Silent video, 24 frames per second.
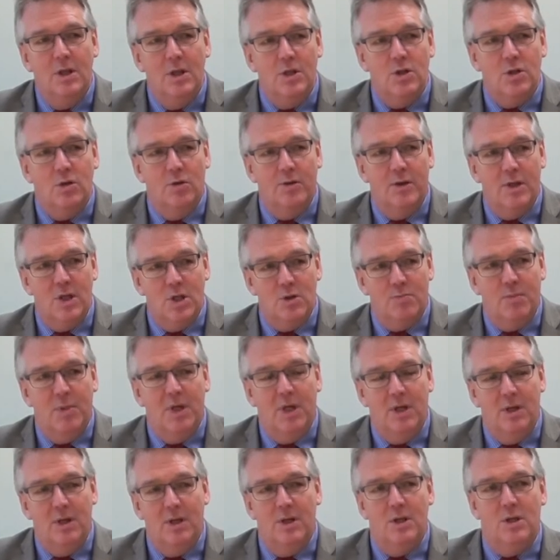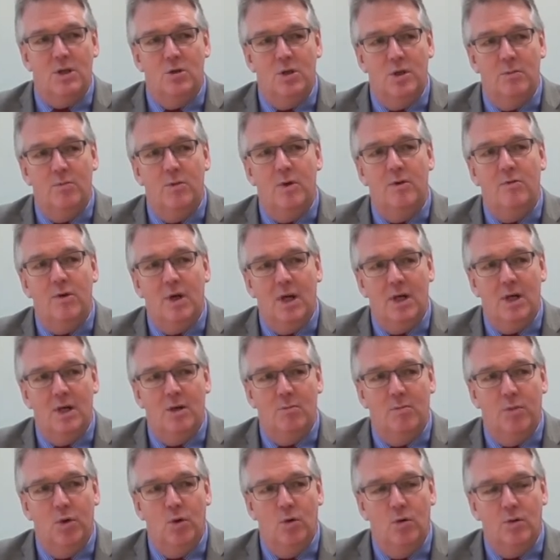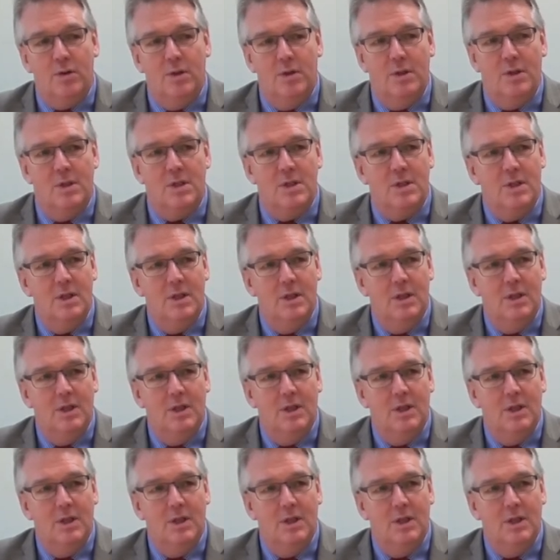So this period is going to be very important,